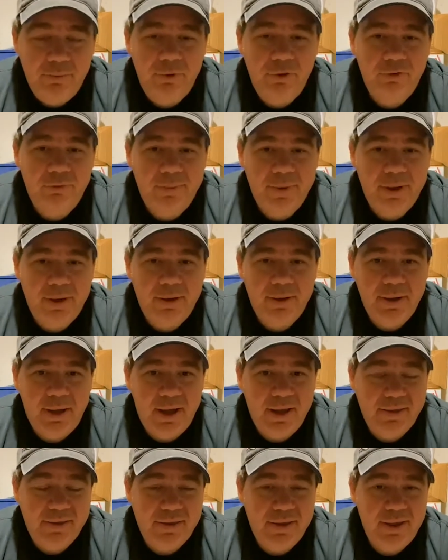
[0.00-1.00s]
I think
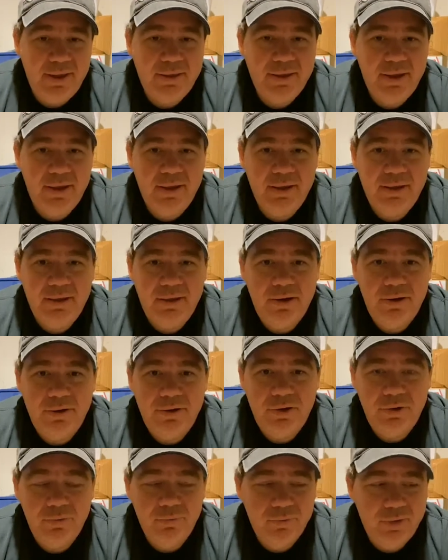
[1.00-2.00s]
that, you know, you really
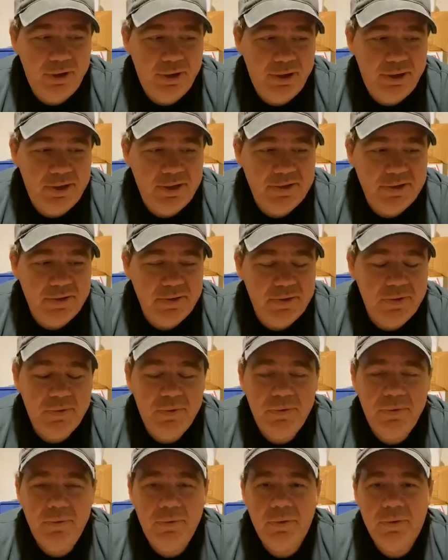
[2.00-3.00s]
do, I
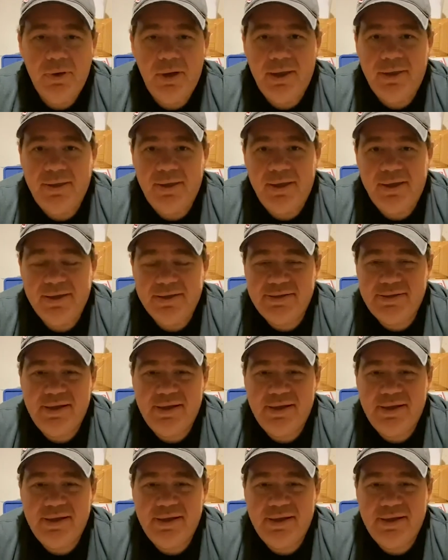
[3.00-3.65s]
think you see that,